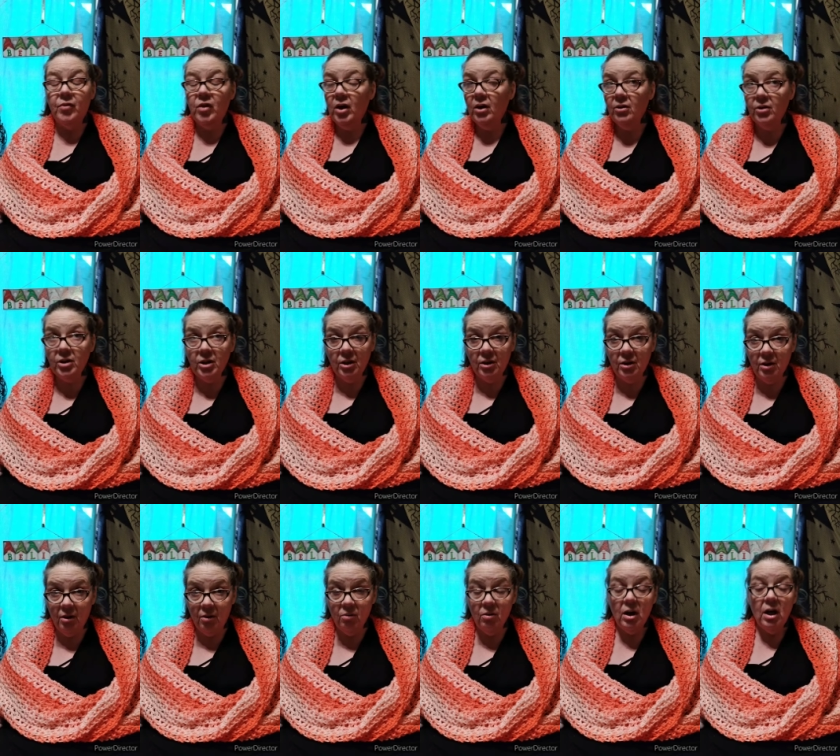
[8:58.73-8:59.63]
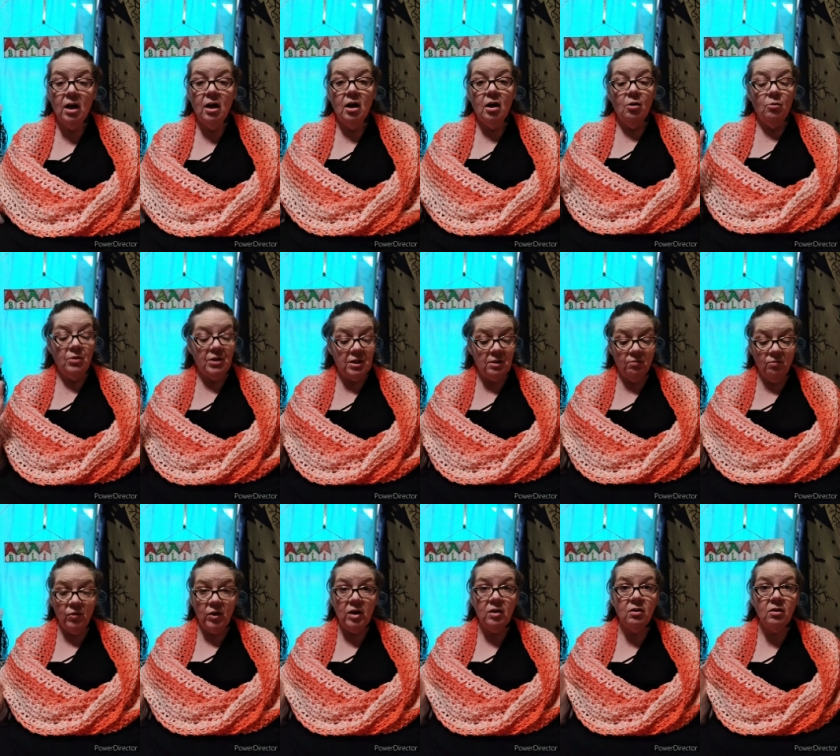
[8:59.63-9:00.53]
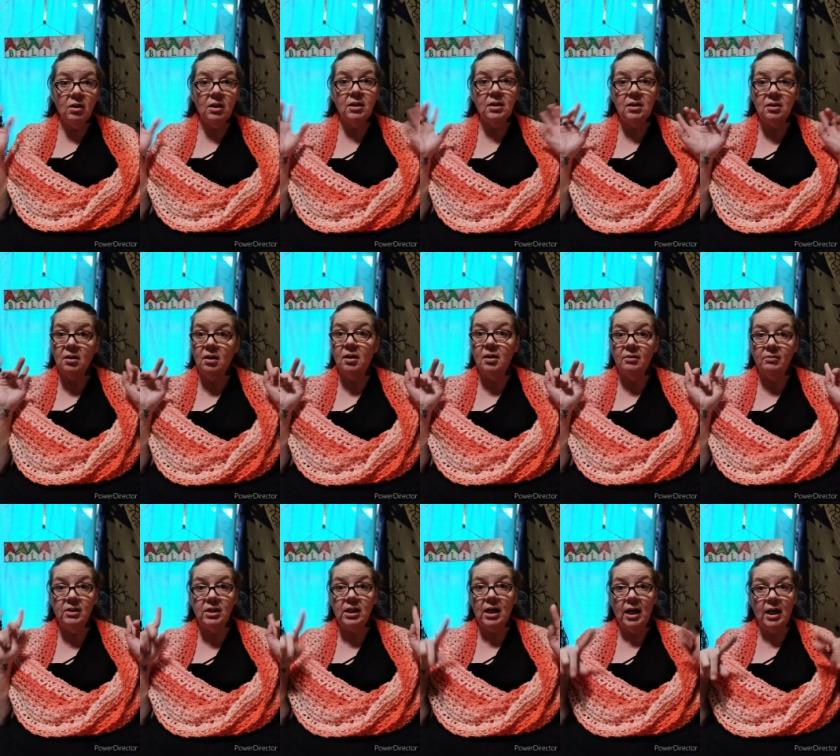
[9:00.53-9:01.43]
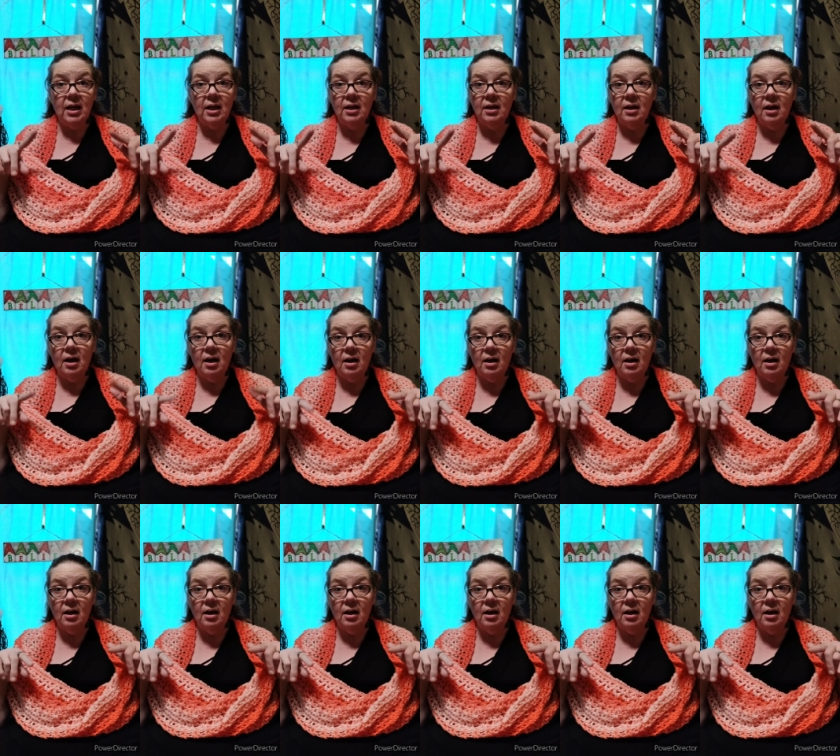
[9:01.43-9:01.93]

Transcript: There you go. With some fingerless gloves and